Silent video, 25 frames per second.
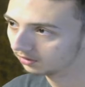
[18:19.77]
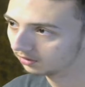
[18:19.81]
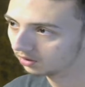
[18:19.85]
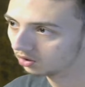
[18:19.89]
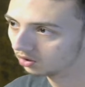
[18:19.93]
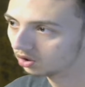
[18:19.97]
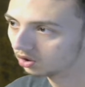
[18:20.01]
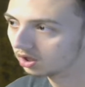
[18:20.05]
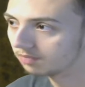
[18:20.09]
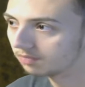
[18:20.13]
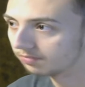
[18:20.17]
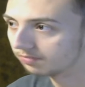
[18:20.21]

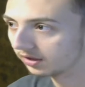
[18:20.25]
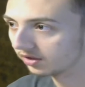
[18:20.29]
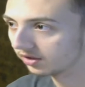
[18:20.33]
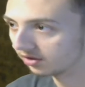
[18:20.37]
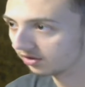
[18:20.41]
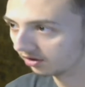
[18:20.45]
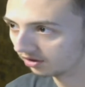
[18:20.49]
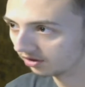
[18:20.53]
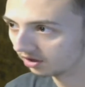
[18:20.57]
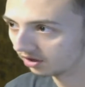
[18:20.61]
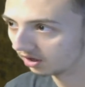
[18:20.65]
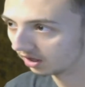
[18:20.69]
She plays
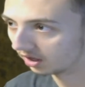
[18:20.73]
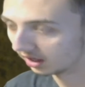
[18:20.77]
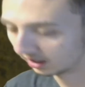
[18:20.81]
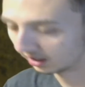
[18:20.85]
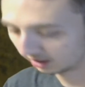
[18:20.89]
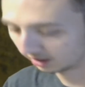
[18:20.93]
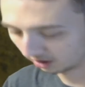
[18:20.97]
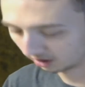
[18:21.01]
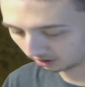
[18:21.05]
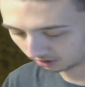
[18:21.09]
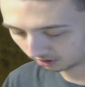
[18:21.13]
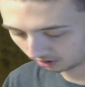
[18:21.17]
the tsundere
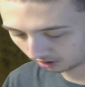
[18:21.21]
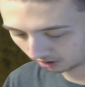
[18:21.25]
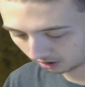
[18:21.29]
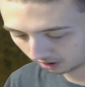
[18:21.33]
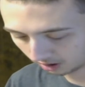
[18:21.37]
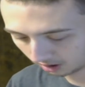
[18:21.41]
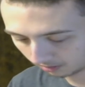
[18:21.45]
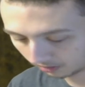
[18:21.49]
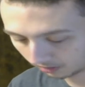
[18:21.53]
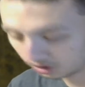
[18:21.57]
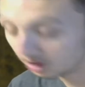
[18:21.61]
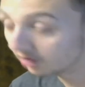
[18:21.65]
character,
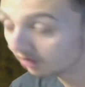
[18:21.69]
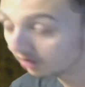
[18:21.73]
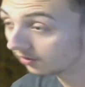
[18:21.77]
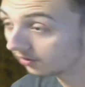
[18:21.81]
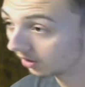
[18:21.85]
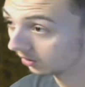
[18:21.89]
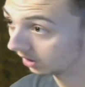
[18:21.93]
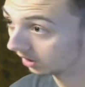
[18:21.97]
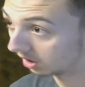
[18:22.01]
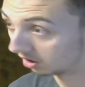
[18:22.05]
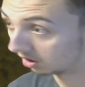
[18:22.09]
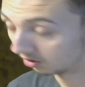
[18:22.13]
but she's
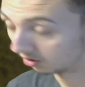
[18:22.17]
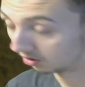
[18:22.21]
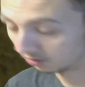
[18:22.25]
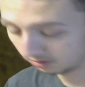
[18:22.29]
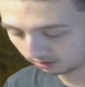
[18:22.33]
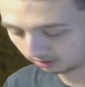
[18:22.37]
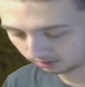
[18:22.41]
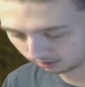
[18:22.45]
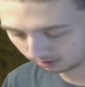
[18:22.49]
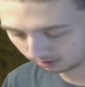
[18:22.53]
very cute.